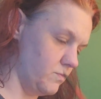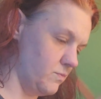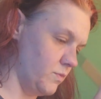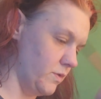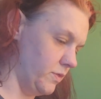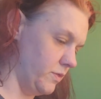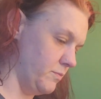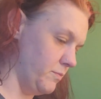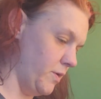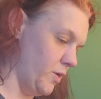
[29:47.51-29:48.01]

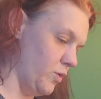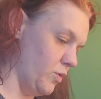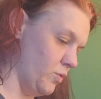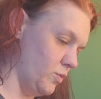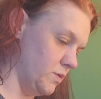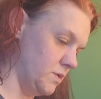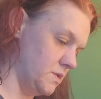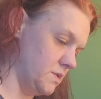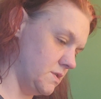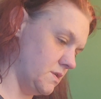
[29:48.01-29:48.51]
with the
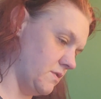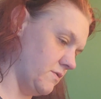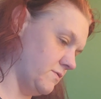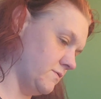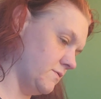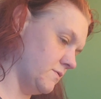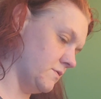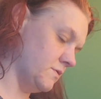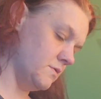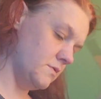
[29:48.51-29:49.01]
bow and stuff.
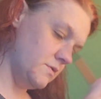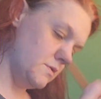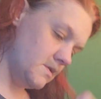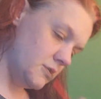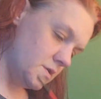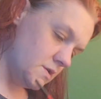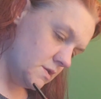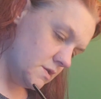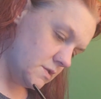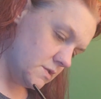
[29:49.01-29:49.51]

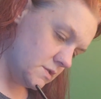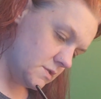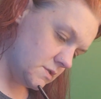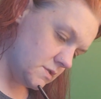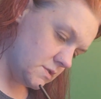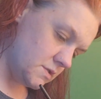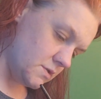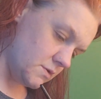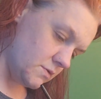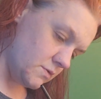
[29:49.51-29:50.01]

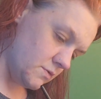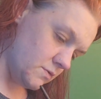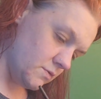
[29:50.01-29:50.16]
So